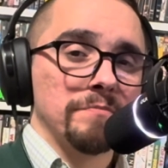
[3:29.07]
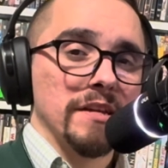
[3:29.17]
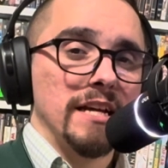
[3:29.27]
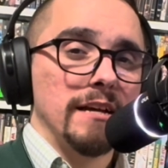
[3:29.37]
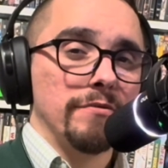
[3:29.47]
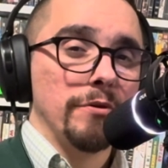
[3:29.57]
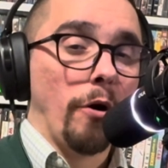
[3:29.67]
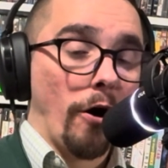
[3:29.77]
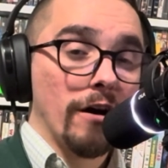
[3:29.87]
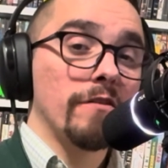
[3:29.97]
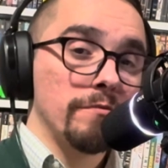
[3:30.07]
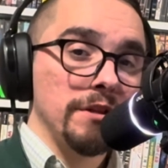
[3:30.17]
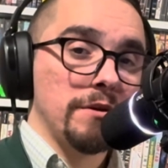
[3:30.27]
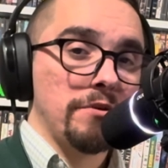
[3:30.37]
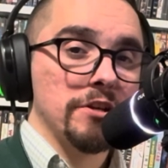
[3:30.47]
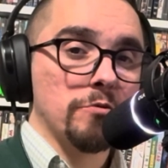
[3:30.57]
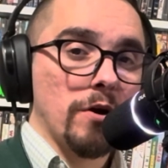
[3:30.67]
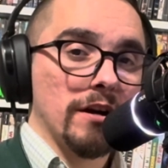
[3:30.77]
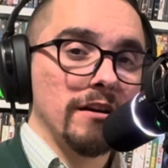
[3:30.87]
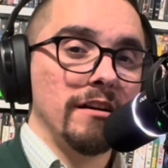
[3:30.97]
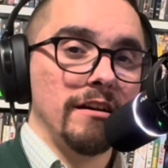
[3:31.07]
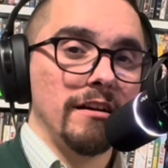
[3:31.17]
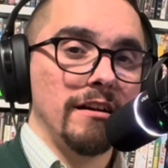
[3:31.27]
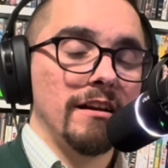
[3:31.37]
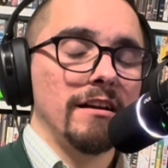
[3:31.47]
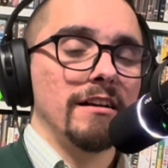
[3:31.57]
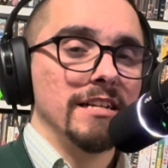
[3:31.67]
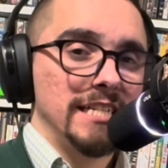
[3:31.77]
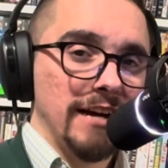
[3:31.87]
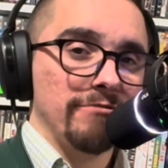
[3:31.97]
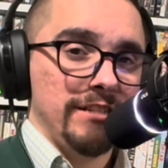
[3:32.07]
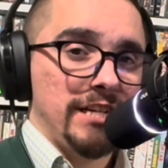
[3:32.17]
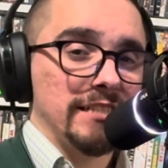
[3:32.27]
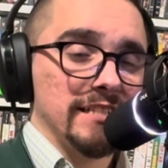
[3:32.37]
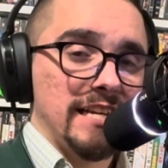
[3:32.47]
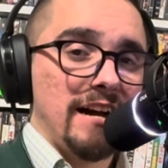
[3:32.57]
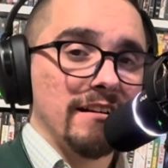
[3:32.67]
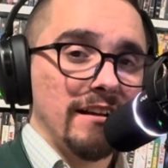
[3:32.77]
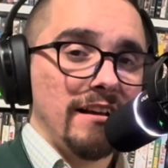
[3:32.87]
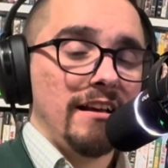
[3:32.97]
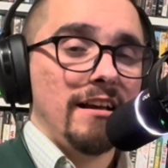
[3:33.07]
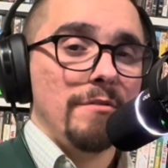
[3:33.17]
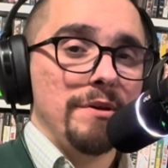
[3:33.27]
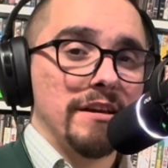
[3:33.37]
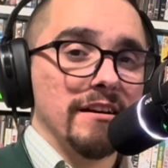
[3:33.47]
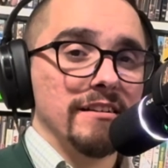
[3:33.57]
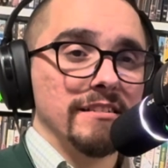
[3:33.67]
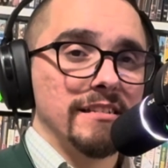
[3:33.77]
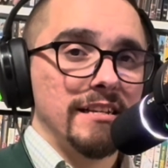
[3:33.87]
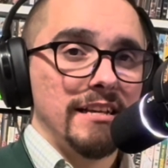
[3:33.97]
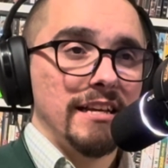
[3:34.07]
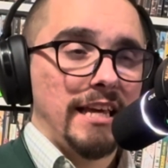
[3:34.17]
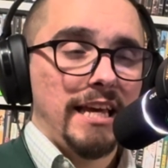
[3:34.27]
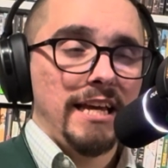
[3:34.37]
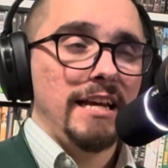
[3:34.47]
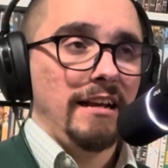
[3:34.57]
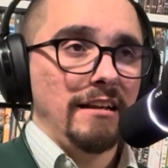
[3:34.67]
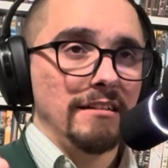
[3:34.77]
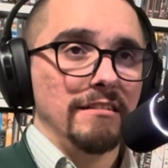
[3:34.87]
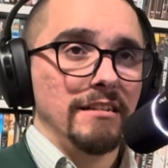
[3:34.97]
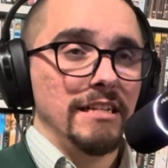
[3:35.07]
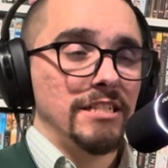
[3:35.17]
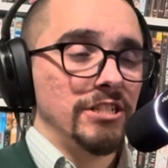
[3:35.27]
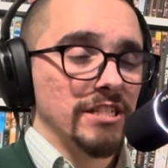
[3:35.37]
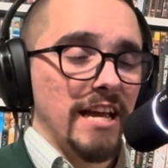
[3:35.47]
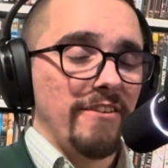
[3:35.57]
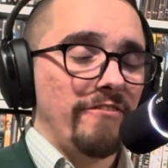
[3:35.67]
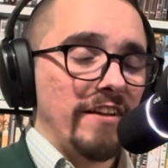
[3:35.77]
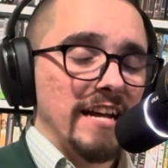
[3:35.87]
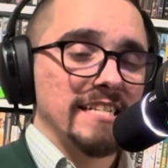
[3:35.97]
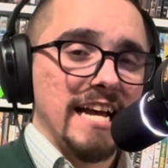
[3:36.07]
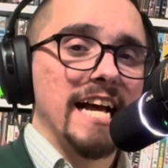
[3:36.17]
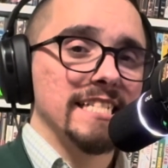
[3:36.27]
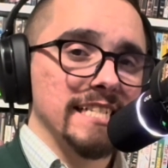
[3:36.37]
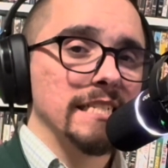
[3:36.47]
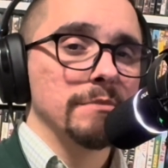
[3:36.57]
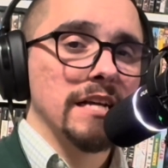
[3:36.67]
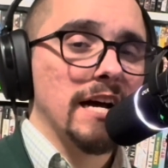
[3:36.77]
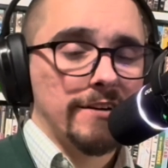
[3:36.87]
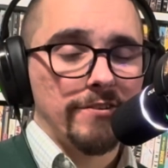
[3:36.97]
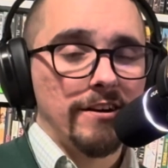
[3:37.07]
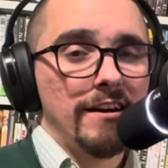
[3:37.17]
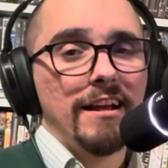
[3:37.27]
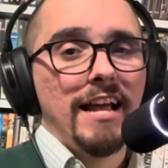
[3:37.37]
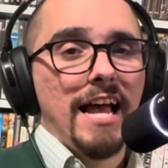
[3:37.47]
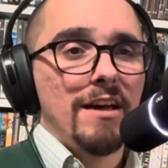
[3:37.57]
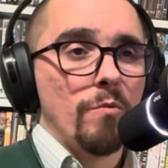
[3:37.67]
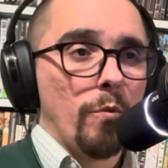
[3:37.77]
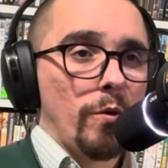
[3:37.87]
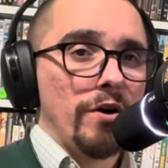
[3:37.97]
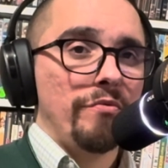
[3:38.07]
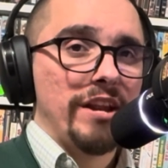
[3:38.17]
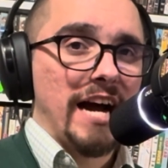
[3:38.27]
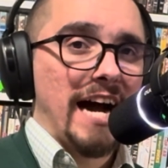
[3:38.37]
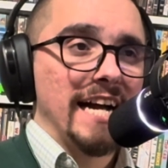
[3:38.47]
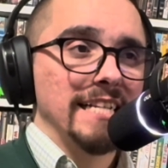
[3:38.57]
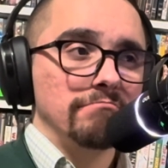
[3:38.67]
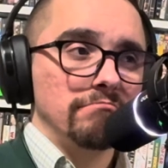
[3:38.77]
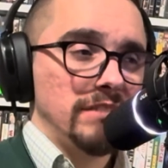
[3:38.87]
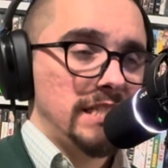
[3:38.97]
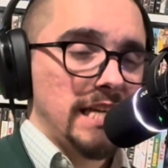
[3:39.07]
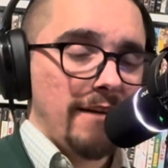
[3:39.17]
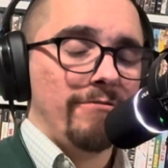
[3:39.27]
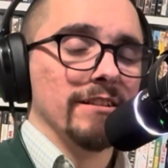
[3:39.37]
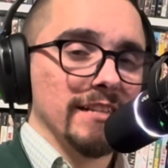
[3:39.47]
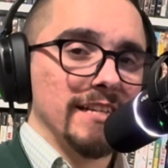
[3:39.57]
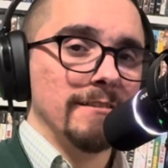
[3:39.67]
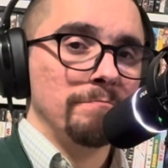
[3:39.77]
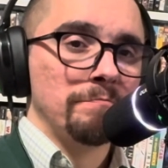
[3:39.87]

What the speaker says: If you aren't familiar with his work, definitely check this out because he is just a fantastic cinematographer and one that I definitely